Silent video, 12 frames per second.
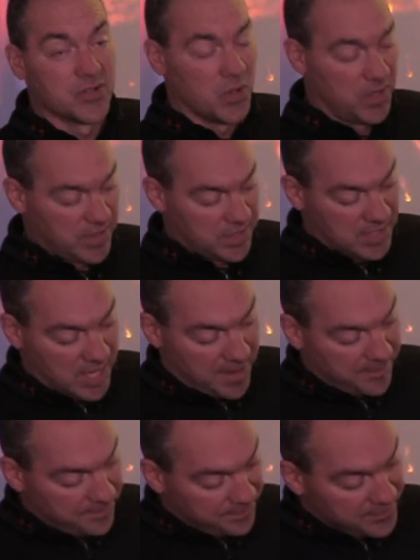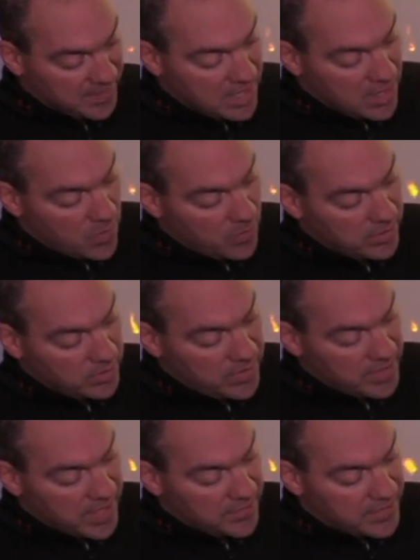old at the time. When Louis
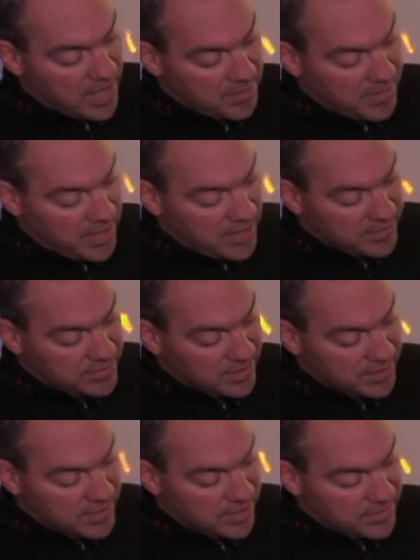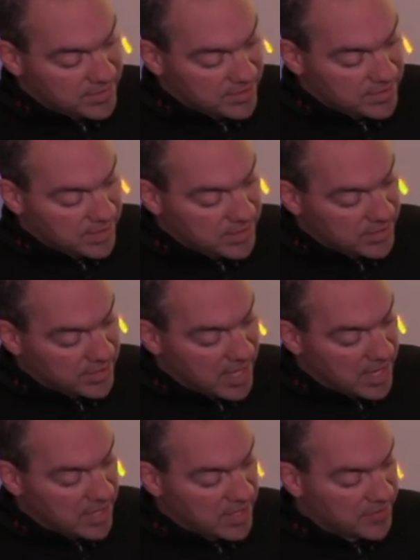VIII got married in 1660 to
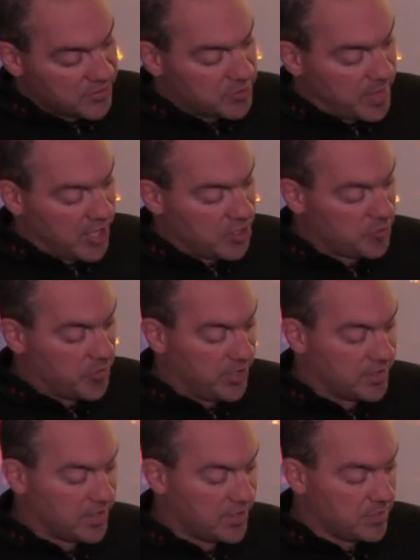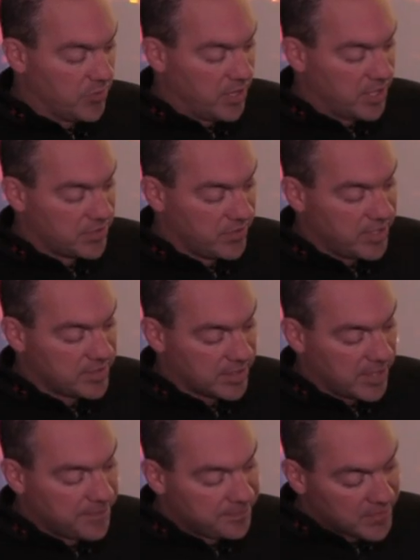yet another Spanish princess, Maria
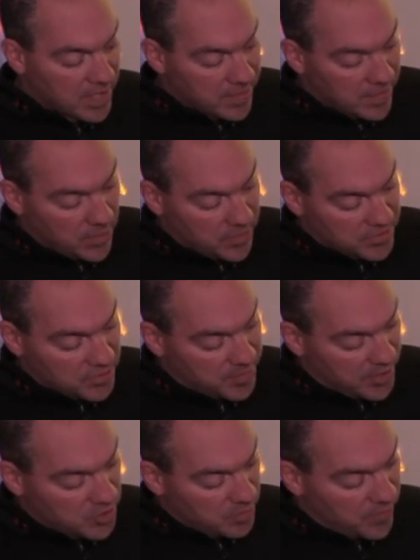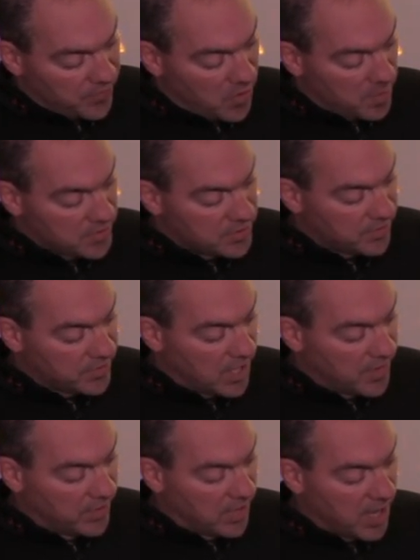Theresa, there was a special performance of
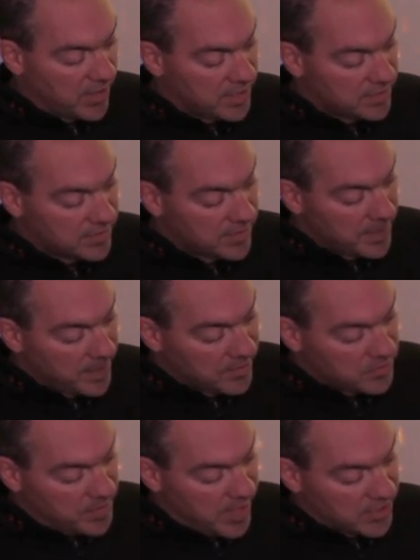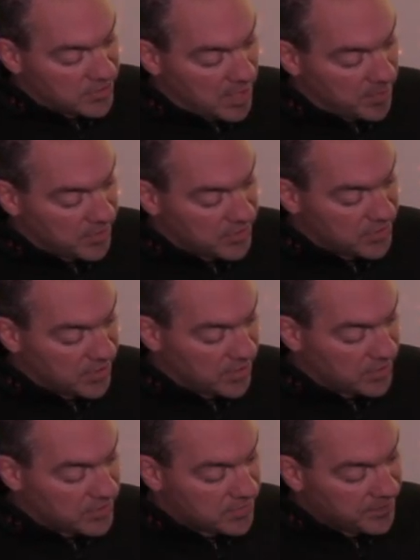Cavallari's Spanish opera
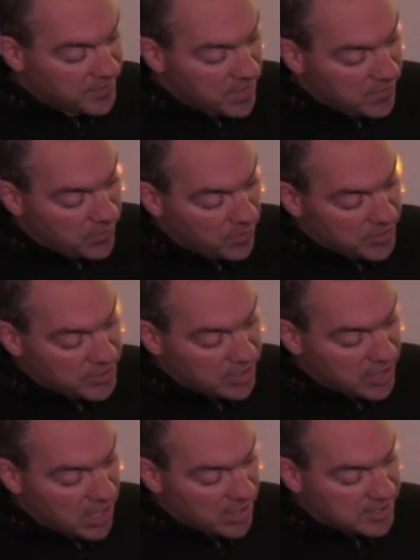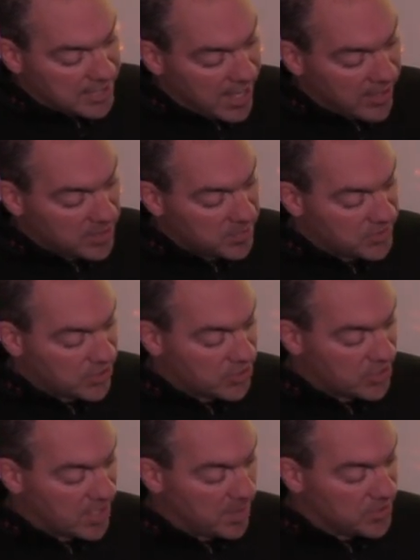Serse, for which a young Italian
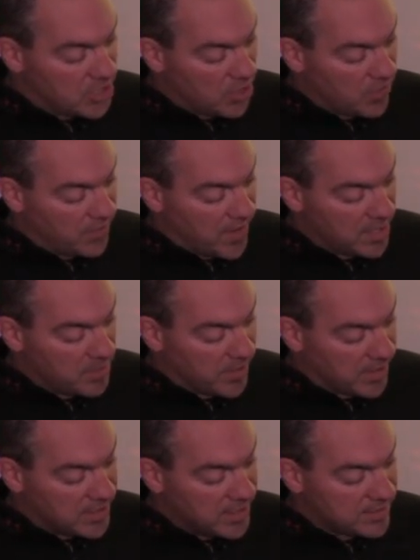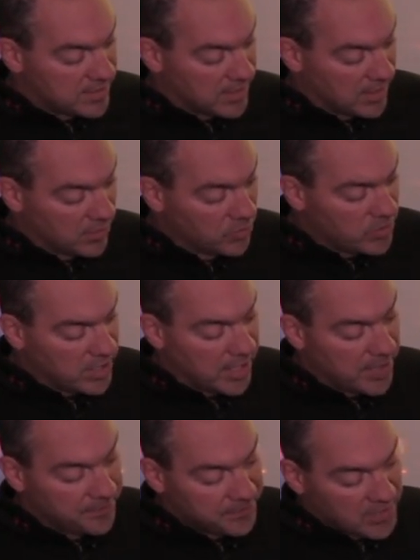musician named Giovanni Battista
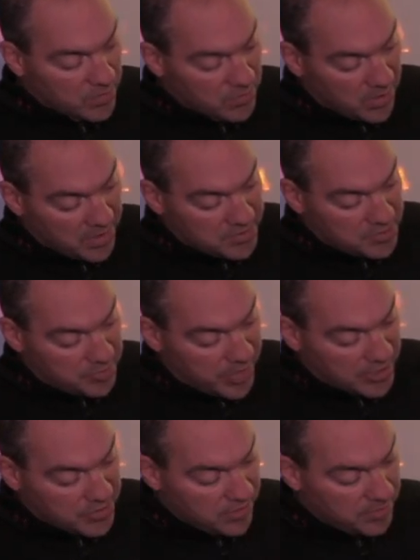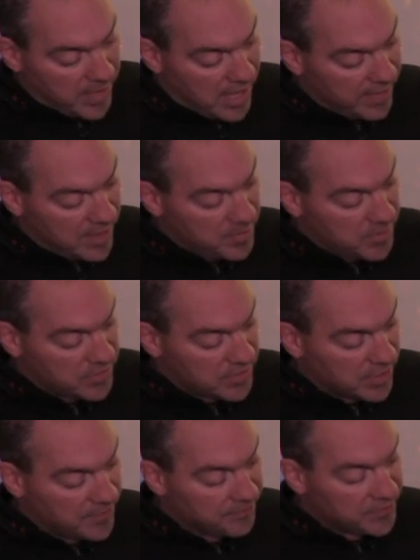Lulli wrote a special ballet
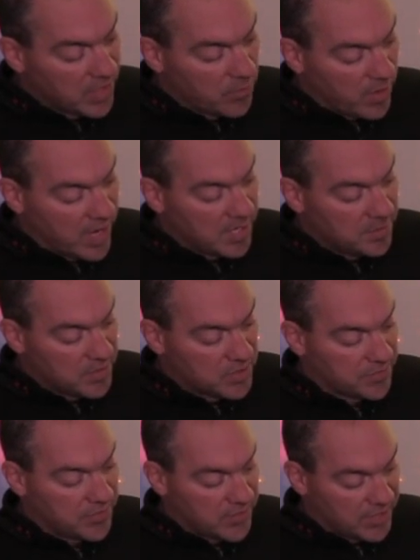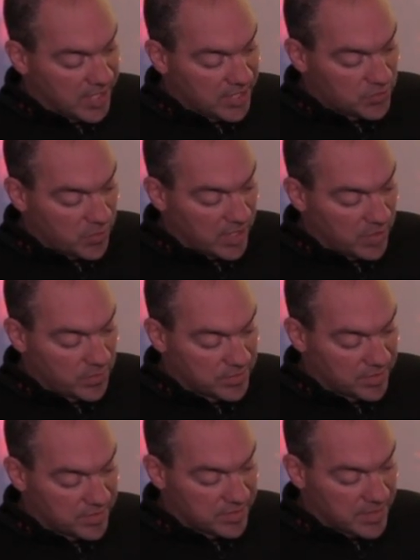music. Writing music for the king's wedding was
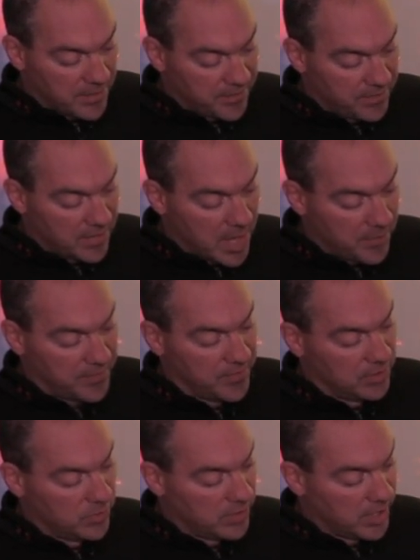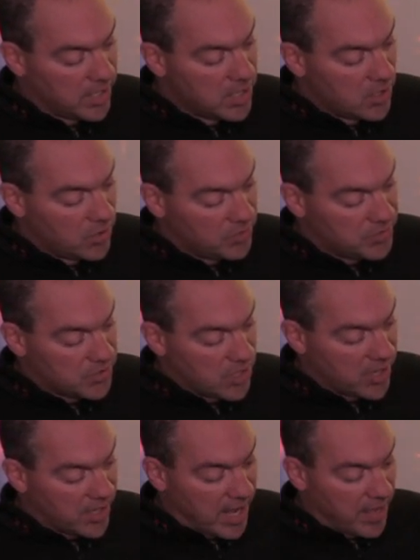a step up for Lulli, who'd
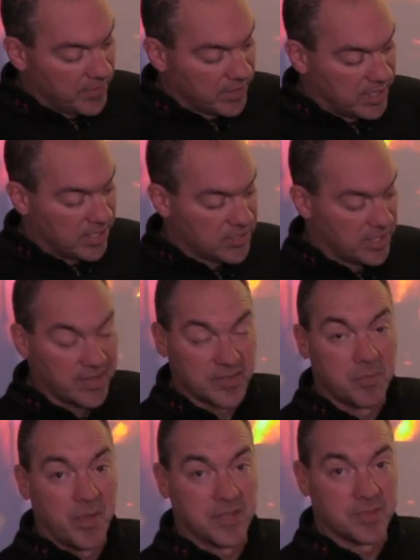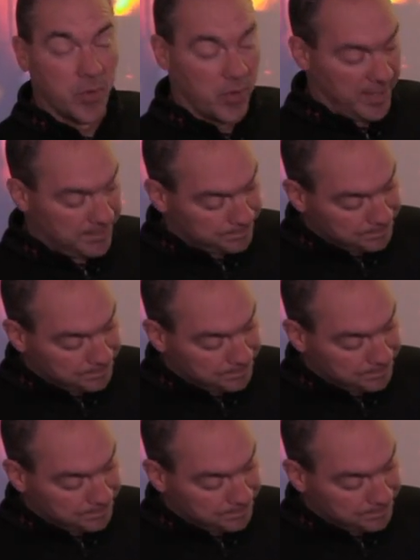started out in the kitchen as a busboy.